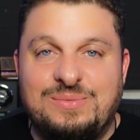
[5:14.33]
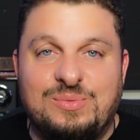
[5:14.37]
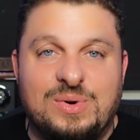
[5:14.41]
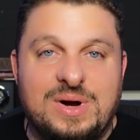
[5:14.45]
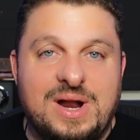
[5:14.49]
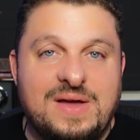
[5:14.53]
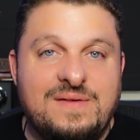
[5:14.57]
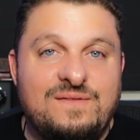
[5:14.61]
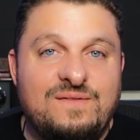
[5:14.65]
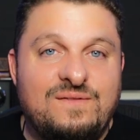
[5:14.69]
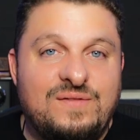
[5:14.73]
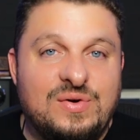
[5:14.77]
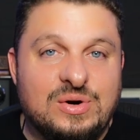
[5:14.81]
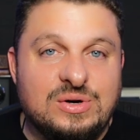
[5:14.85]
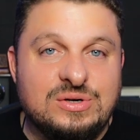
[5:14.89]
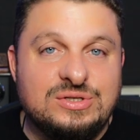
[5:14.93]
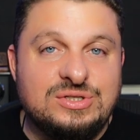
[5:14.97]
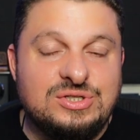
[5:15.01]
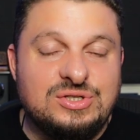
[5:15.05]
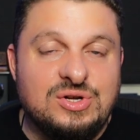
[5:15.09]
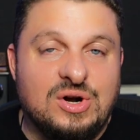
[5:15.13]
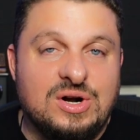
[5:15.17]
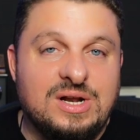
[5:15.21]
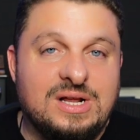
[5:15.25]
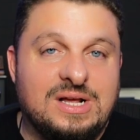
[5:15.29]
when I first
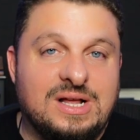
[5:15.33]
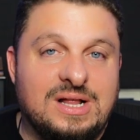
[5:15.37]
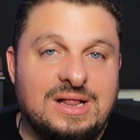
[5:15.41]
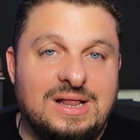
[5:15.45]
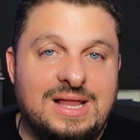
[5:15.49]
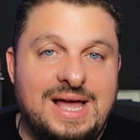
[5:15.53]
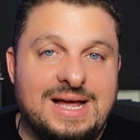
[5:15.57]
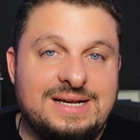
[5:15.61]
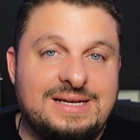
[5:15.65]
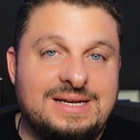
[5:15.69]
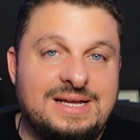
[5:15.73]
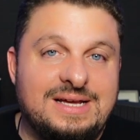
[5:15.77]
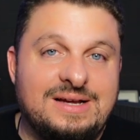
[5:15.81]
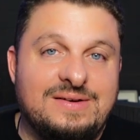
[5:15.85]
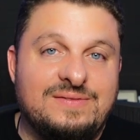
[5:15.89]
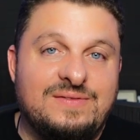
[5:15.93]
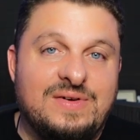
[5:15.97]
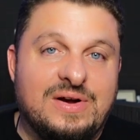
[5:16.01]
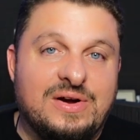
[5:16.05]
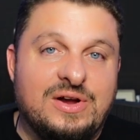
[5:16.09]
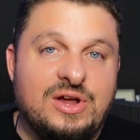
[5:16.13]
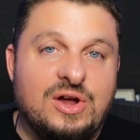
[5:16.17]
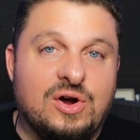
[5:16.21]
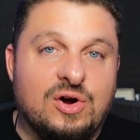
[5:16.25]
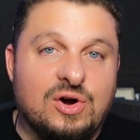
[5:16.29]
started collecting
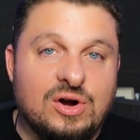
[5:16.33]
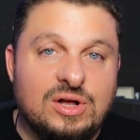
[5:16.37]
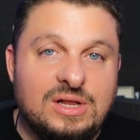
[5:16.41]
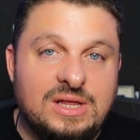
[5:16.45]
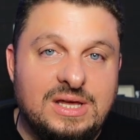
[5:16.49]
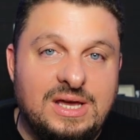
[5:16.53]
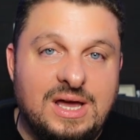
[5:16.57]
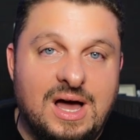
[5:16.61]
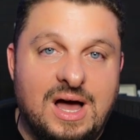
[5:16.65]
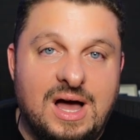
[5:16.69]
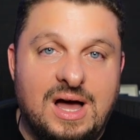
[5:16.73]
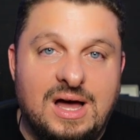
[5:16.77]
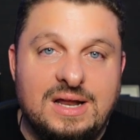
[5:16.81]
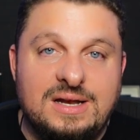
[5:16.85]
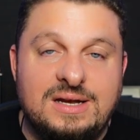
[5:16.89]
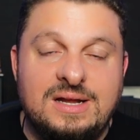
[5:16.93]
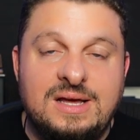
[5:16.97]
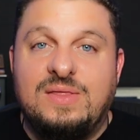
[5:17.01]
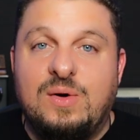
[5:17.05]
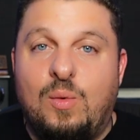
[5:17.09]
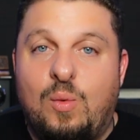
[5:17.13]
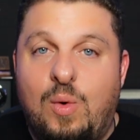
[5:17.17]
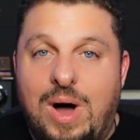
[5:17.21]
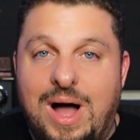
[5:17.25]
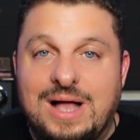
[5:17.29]
very early on,
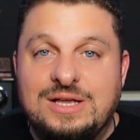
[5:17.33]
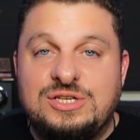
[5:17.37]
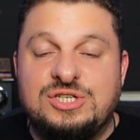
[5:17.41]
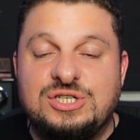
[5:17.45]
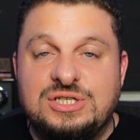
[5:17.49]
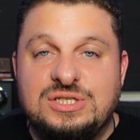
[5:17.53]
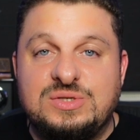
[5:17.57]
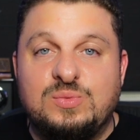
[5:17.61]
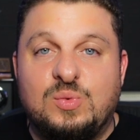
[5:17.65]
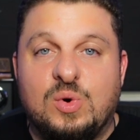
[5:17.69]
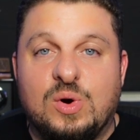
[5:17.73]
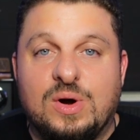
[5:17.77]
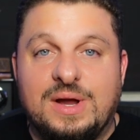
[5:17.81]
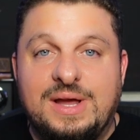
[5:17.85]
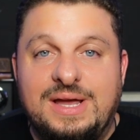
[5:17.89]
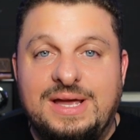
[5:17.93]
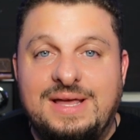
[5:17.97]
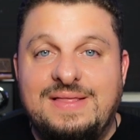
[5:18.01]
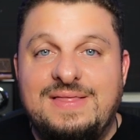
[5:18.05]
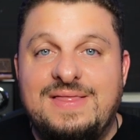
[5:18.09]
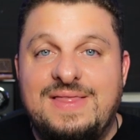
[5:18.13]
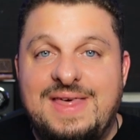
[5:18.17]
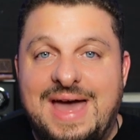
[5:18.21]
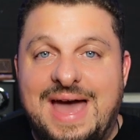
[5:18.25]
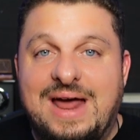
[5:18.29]
the watches were
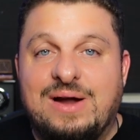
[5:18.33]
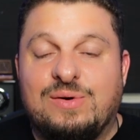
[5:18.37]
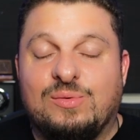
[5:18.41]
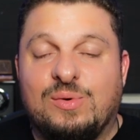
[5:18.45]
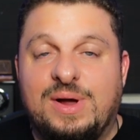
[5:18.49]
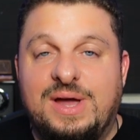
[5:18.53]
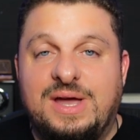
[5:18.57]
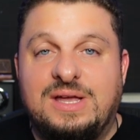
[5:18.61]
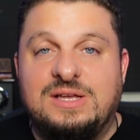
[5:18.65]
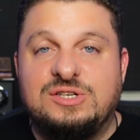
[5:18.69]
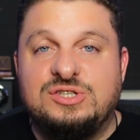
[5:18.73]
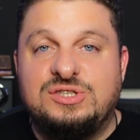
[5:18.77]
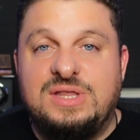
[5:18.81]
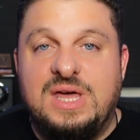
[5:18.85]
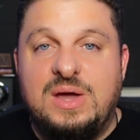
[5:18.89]
in that range.